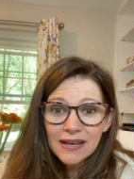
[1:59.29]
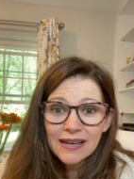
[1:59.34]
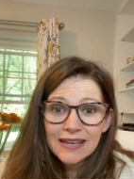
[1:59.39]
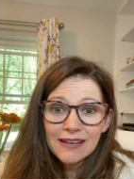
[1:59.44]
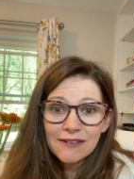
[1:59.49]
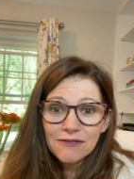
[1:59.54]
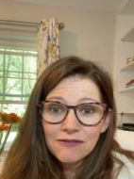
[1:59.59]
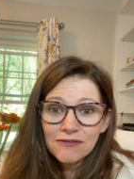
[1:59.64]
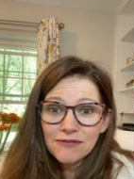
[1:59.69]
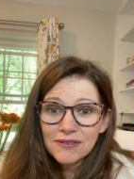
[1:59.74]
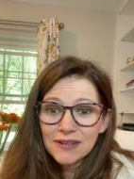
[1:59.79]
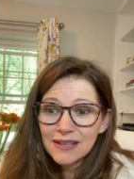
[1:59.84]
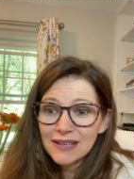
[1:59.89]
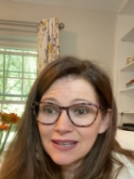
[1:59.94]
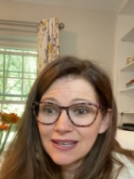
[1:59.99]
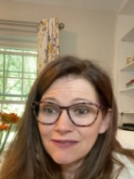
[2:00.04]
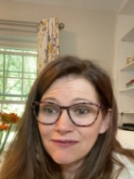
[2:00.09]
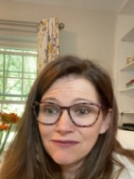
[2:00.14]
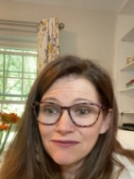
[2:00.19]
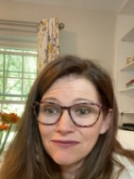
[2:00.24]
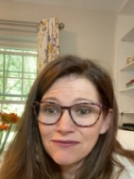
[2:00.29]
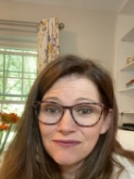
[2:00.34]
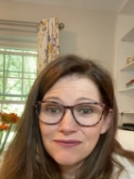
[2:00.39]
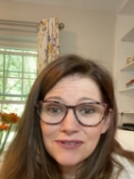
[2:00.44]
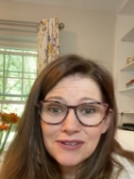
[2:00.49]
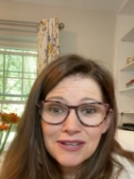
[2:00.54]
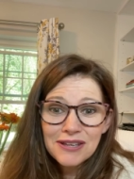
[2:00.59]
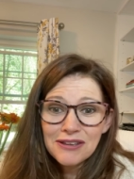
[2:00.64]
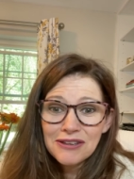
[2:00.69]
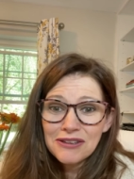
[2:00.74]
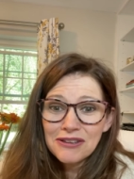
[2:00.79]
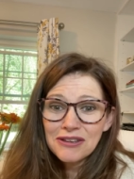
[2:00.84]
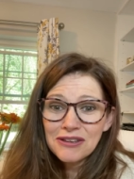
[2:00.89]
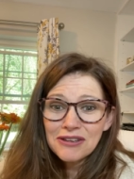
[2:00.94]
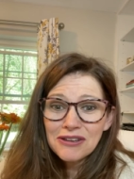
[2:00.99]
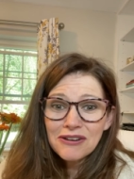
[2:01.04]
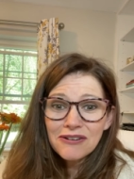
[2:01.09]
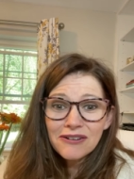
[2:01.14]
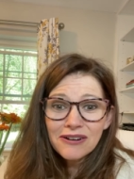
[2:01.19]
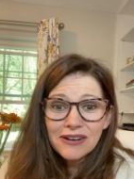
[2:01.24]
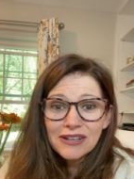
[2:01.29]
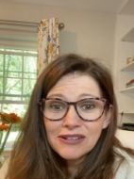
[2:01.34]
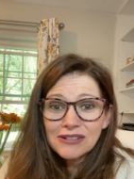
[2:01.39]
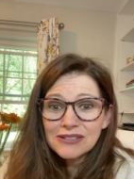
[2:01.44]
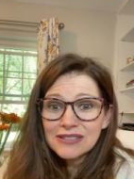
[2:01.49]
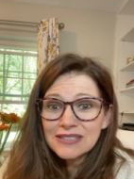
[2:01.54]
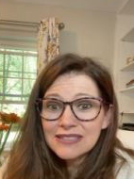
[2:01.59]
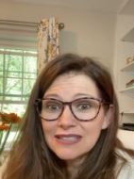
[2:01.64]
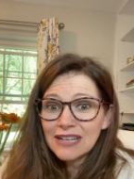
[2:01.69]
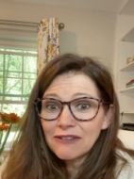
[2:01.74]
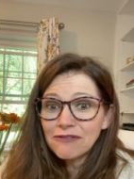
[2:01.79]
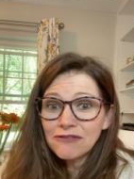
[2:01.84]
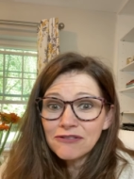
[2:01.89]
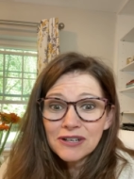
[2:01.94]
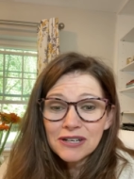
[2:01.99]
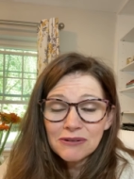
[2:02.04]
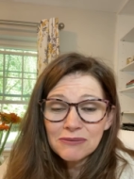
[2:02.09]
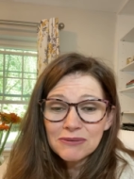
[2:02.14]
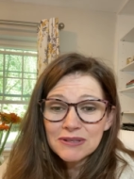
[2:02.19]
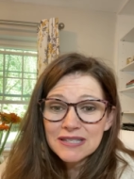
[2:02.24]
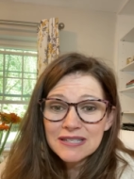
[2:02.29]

if if you're you're suffering with